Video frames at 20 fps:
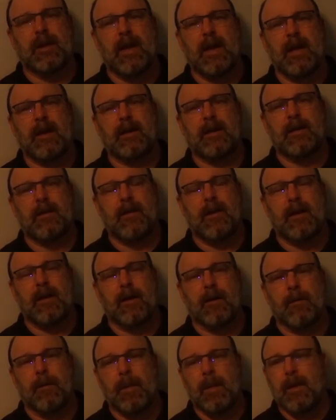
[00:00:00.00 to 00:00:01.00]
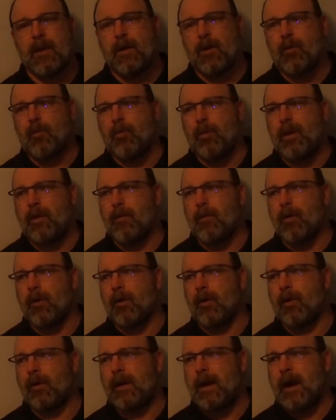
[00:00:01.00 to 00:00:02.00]
in Canada there. We
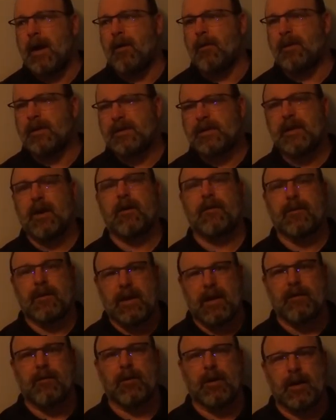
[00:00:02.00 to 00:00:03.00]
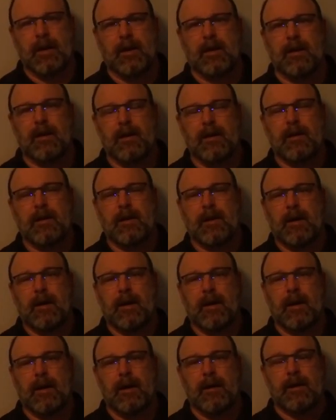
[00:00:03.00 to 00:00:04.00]
were now a self-governing
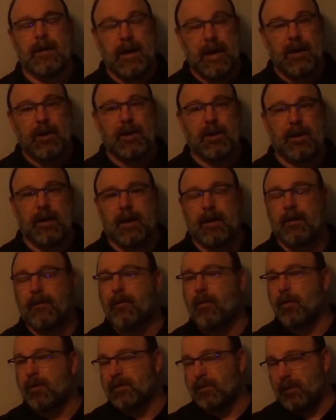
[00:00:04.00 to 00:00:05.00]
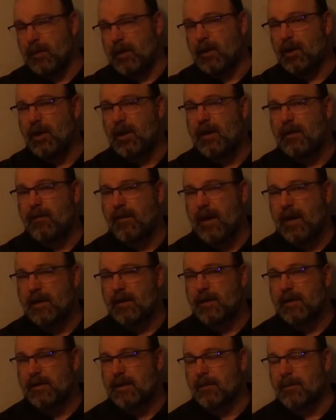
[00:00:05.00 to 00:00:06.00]
uh, nation, and of course we achieved that
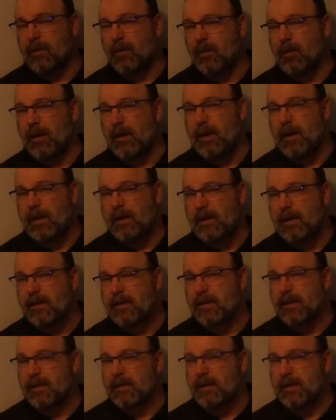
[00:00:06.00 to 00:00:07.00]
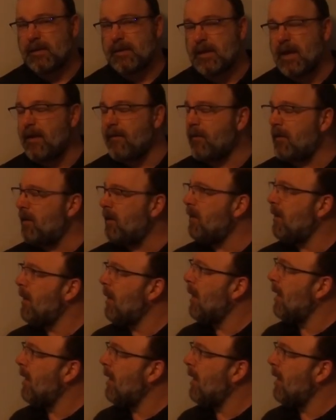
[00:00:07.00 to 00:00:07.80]
to some degree in 1867